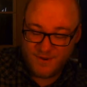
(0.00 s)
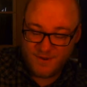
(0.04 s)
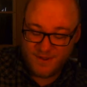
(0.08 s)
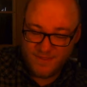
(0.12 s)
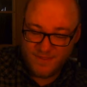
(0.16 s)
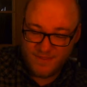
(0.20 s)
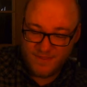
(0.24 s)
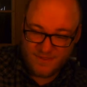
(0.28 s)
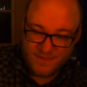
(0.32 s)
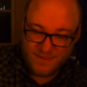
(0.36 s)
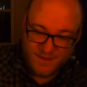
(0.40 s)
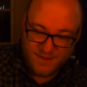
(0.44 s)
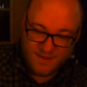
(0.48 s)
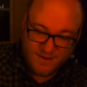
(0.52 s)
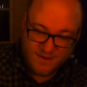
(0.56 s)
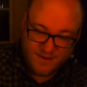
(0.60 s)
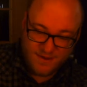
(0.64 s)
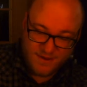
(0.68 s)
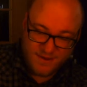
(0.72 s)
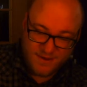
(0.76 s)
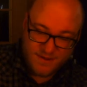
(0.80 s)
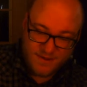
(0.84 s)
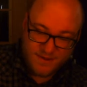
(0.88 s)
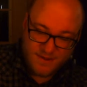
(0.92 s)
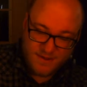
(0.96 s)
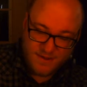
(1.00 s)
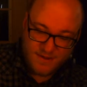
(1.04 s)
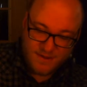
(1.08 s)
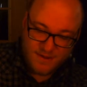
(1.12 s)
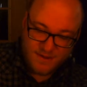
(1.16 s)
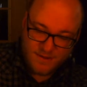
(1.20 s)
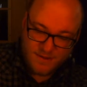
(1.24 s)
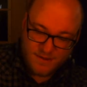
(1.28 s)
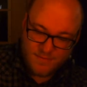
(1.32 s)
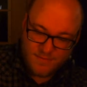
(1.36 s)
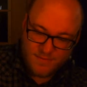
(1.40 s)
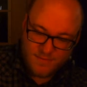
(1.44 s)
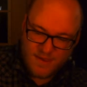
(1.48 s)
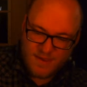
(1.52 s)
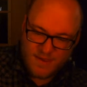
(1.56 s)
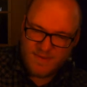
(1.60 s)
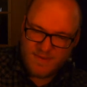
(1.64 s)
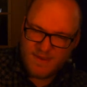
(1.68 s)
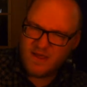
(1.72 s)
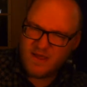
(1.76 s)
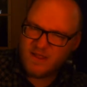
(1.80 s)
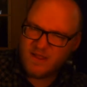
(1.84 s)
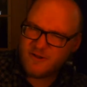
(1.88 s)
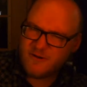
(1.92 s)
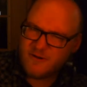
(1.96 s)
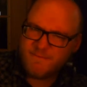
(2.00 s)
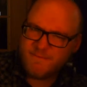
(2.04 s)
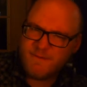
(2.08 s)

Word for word: and then maybe colored